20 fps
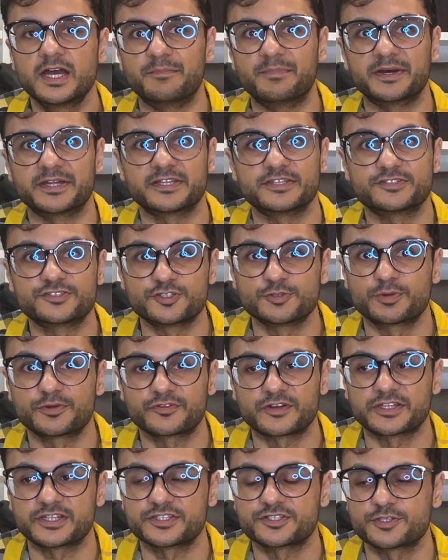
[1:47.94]
But he's super
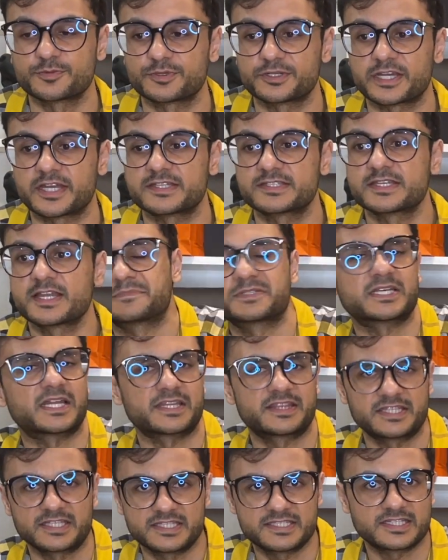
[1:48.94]
friendly, super nice. So I
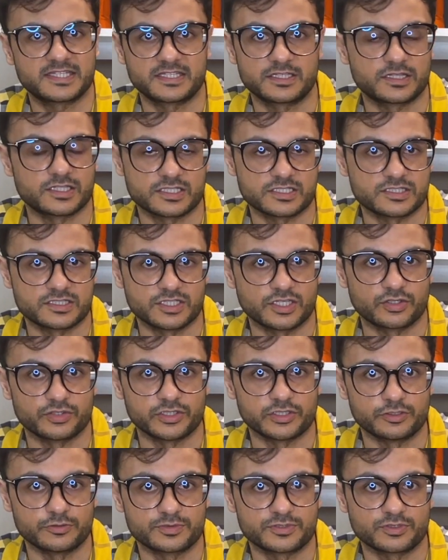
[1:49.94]
think this is the only
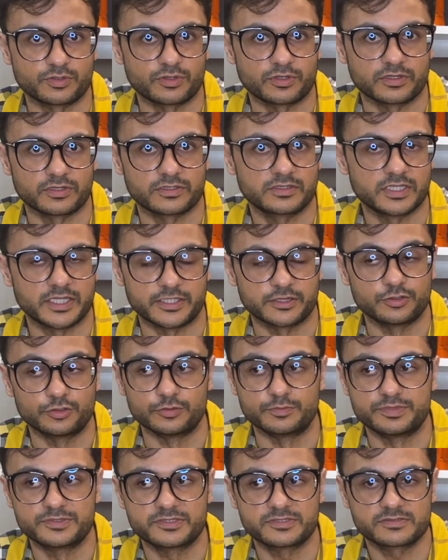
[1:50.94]
Loubs store, like
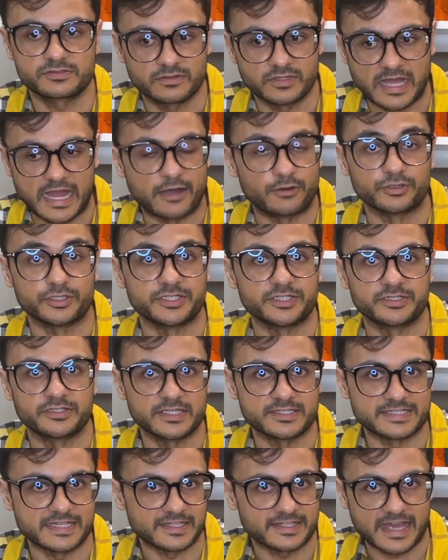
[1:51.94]
Loubs outlet is
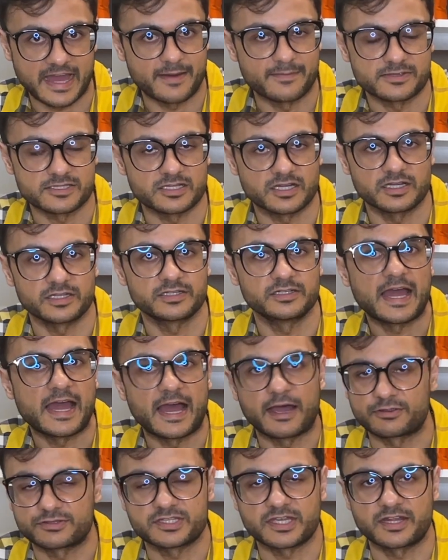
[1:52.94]
at Cabazon
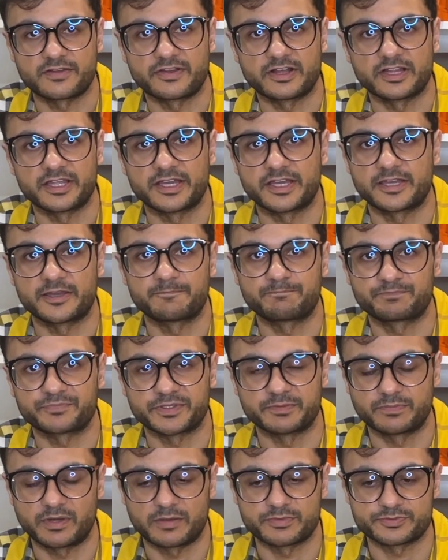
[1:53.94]
outside of LA in
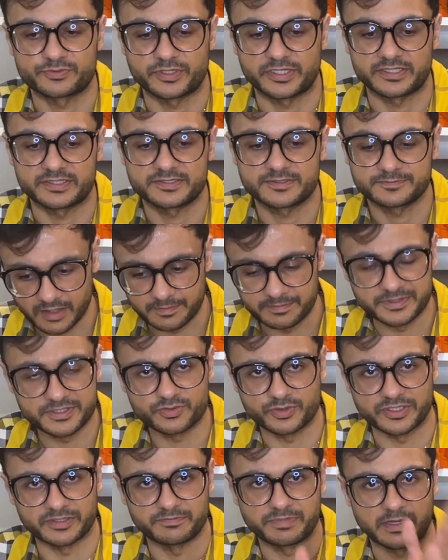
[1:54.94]
Palm Springs,
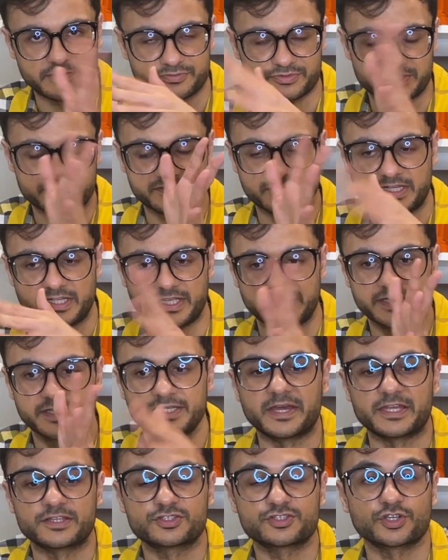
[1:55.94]
between Palm Springs and LA.
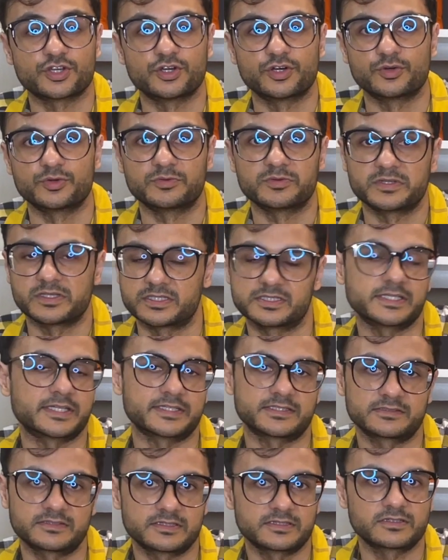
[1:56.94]
And so it
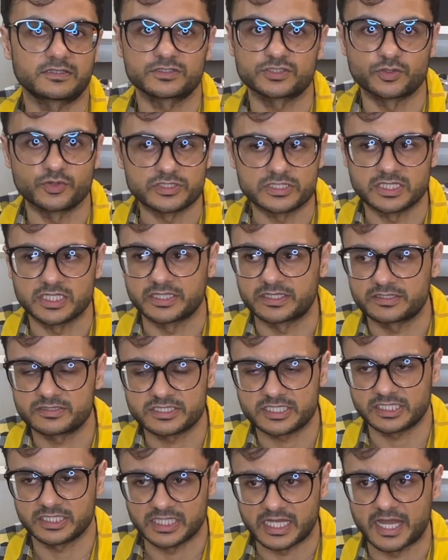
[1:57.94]
like, there's like
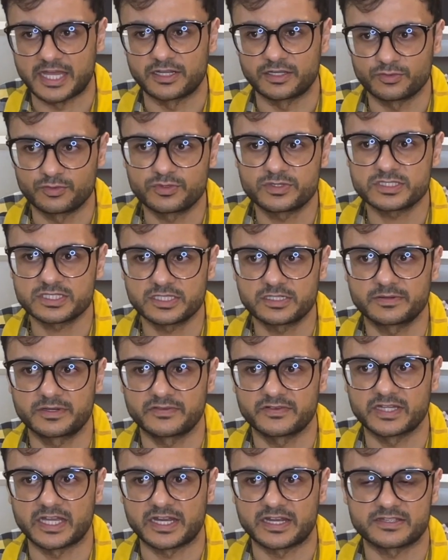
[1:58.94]
a line. It was a little bit of a
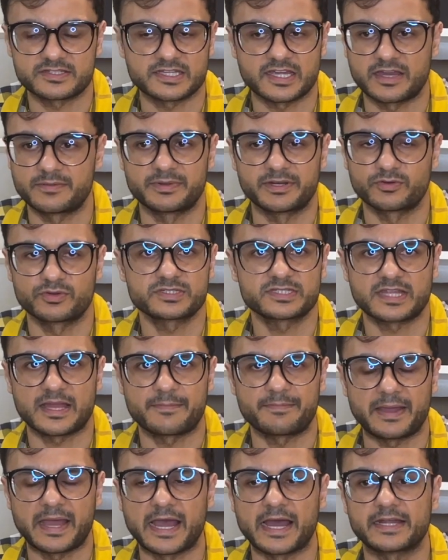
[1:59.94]
line outside, but it wasn't that
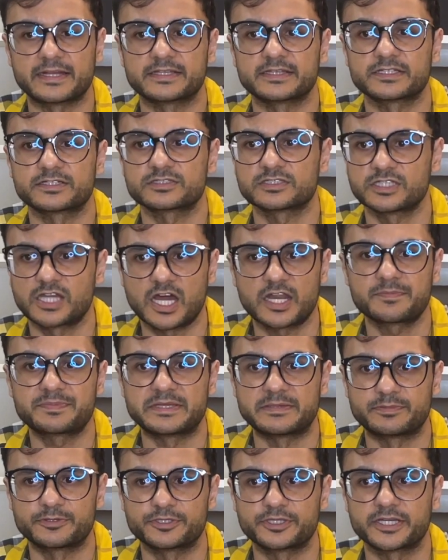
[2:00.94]
bad. And there's a lot of
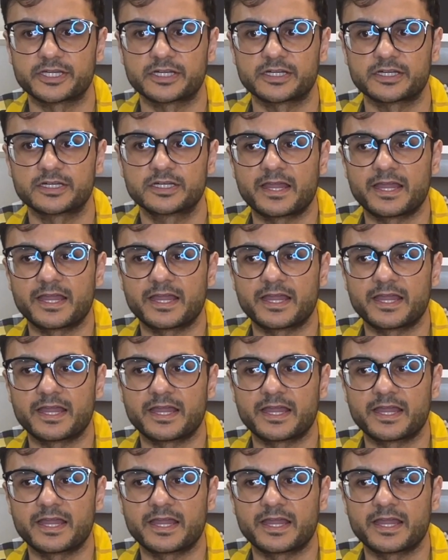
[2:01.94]
people there